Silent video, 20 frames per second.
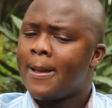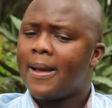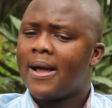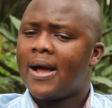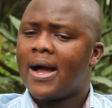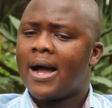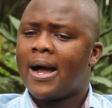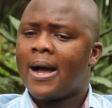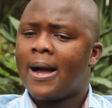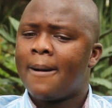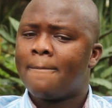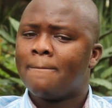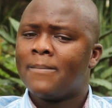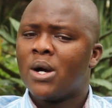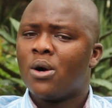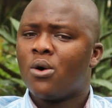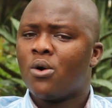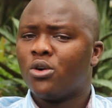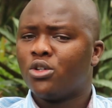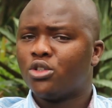
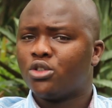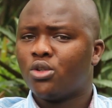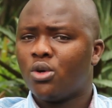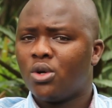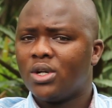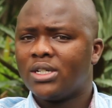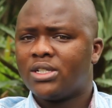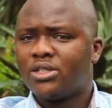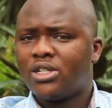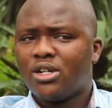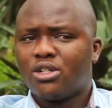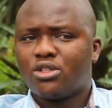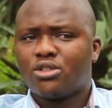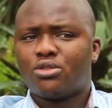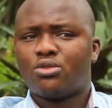Also, it takes